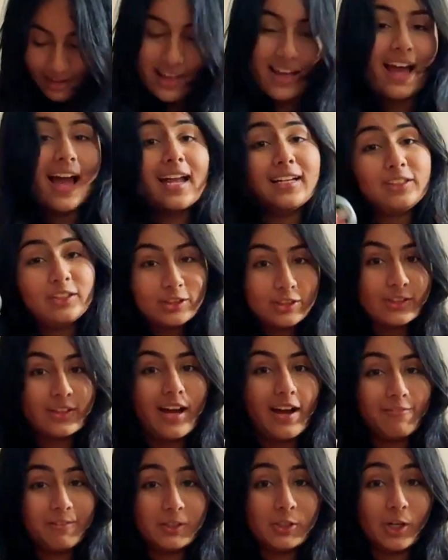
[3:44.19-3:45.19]
And you do
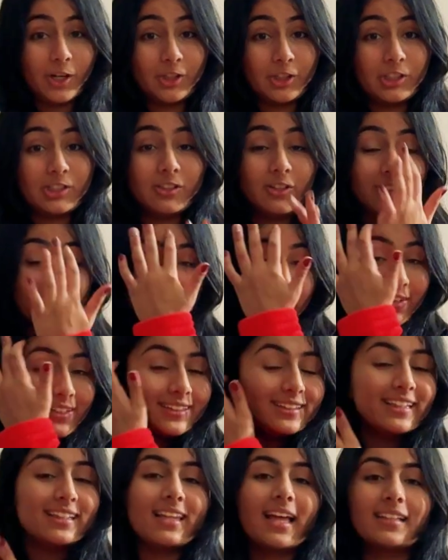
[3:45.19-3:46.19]
have a charger, so the only
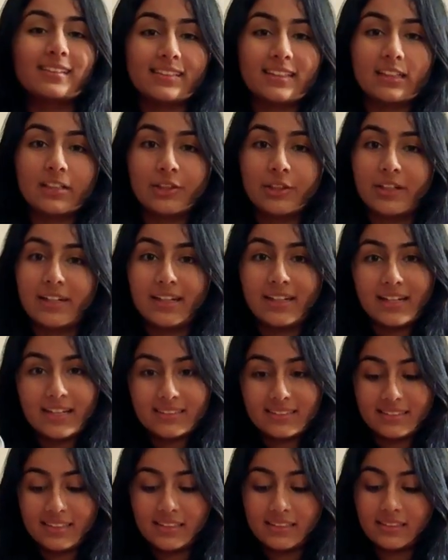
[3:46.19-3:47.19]
thing that's included is
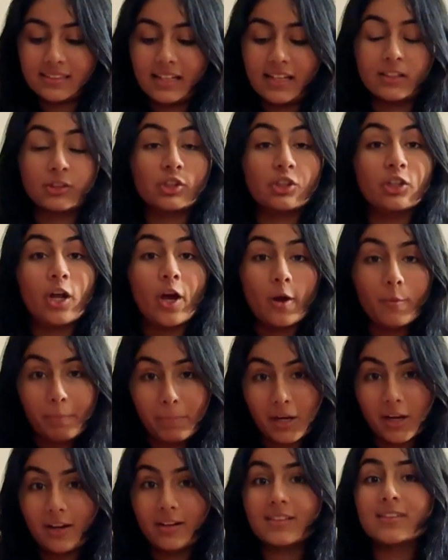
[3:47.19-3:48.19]
these things, no
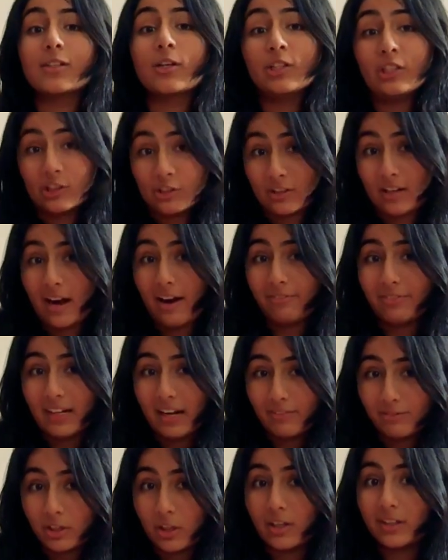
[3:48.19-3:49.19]
plug, so you do have to
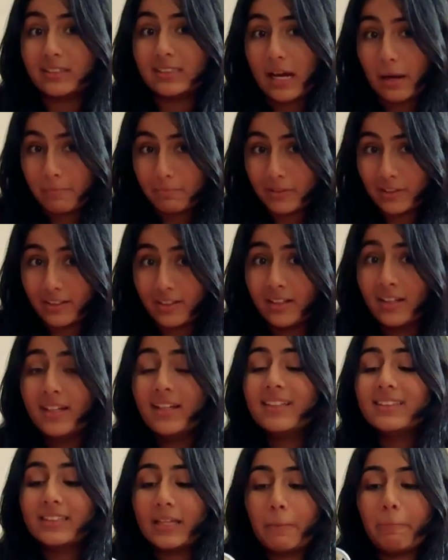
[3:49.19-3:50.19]
have your adapter
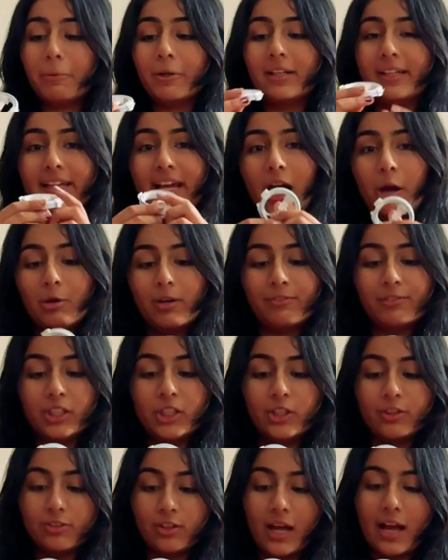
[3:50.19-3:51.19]
separately. However,
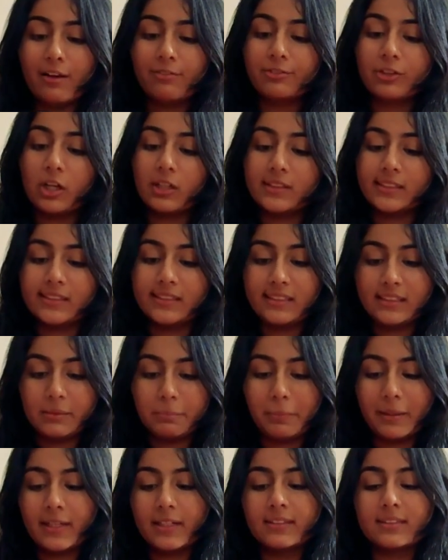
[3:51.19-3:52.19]
you have got the
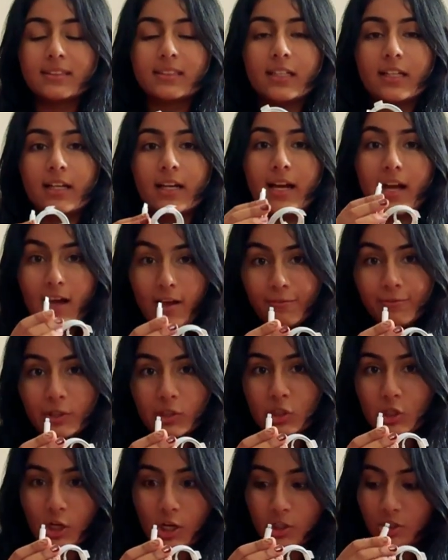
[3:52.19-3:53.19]
C-pin to iPhone
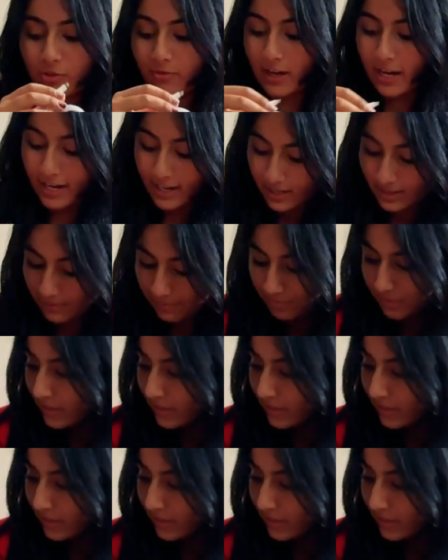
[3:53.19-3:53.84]
charger right here,